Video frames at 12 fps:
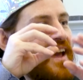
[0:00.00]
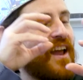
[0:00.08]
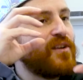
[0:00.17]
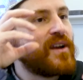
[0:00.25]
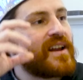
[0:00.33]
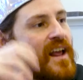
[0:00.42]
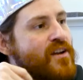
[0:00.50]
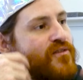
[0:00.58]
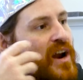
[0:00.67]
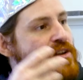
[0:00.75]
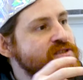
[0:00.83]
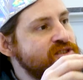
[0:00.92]
And you can kind
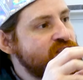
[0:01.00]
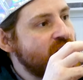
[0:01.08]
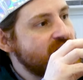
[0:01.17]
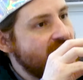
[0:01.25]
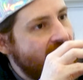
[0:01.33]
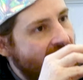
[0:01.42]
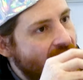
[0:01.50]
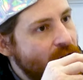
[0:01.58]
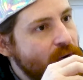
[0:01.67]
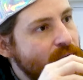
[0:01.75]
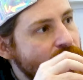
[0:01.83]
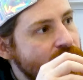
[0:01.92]
of reconstruct
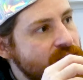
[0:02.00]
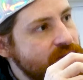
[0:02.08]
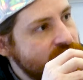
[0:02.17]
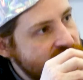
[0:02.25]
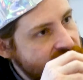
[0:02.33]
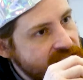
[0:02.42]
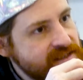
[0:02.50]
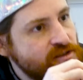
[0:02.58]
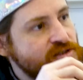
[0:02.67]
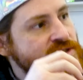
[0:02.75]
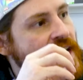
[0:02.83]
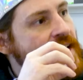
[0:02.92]
how things
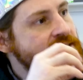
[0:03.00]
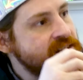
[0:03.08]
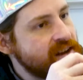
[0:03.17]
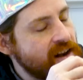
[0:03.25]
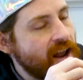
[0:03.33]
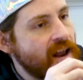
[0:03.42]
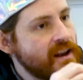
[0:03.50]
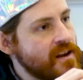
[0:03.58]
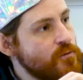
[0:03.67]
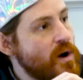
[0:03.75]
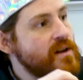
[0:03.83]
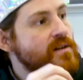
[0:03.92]
are changing and
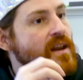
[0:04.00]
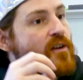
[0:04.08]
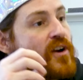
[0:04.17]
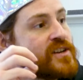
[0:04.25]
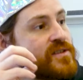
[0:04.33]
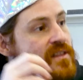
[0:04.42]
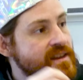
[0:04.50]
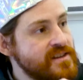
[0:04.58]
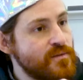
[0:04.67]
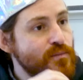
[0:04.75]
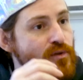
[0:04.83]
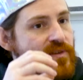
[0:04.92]
in what direction
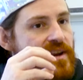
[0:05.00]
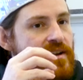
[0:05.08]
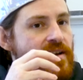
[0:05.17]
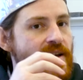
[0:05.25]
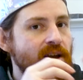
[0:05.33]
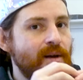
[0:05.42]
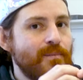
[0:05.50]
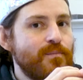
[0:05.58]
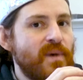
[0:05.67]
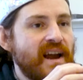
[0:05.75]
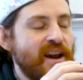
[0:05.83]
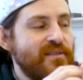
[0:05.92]
things are moving
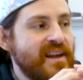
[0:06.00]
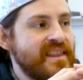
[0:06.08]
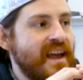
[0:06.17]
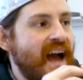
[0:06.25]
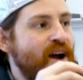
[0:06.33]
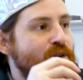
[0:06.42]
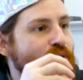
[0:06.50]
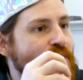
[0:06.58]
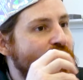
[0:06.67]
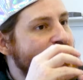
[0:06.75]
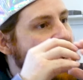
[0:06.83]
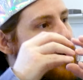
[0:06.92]
by kind of like the arrow
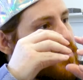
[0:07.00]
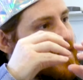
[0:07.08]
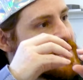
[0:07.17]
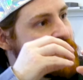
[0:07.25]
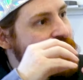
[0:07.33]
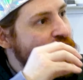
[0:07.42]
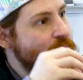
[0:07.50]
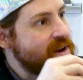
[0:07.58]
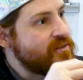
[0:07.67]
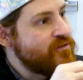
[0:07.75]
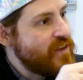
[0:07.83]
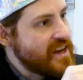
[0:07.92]
of how things are
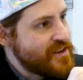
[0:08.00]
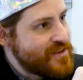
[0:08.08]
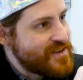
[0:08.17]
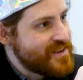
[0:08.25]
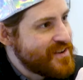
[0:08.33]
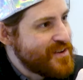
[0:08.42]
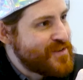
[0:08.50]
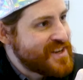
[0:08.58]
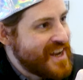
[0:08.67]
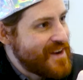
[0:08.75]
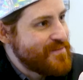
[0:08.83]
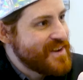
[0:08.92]
becoming fainter over
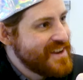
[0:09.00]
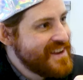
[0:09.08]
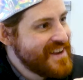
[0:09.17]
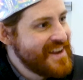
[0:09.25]
time.